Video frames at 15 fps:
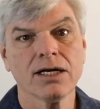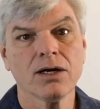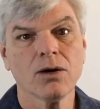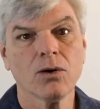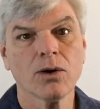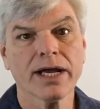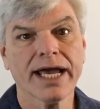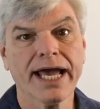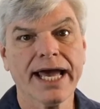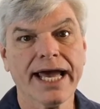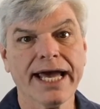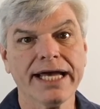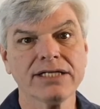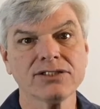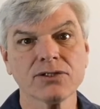
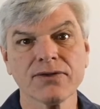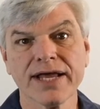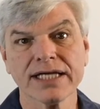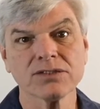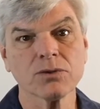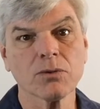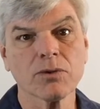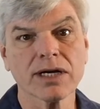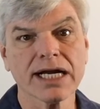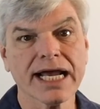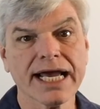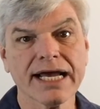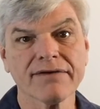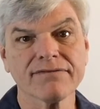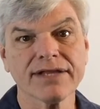Okay, so that's what we're going
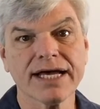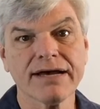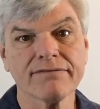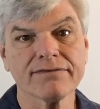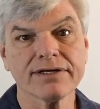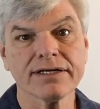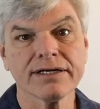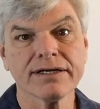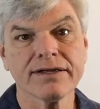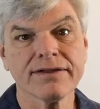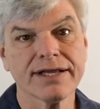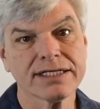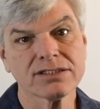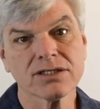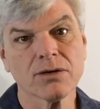to have left.
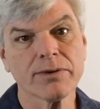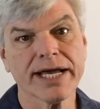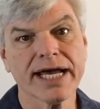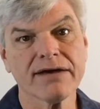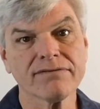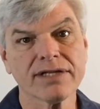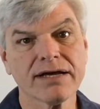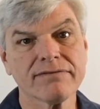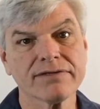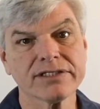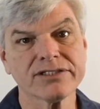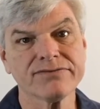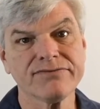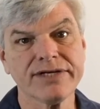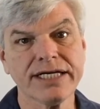That's all we have left
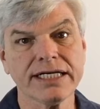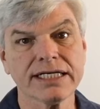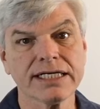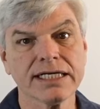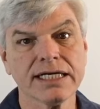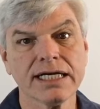is feet.